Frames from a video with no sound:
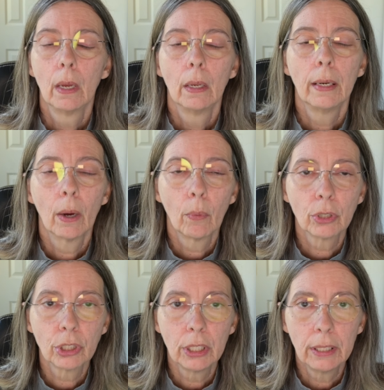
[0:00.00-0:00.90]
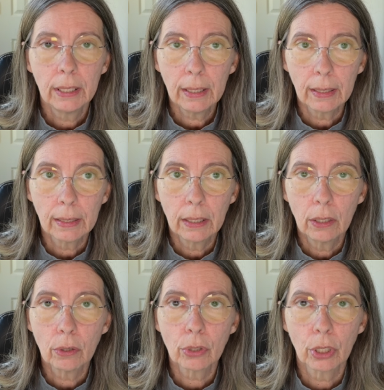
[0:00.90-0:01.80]
Now, what she did
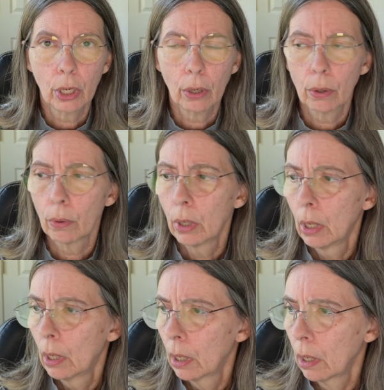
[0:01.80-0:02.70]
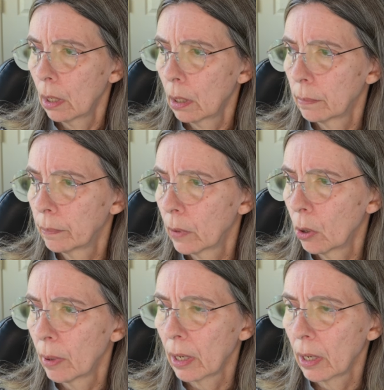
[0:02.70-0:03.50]
years ago, oh my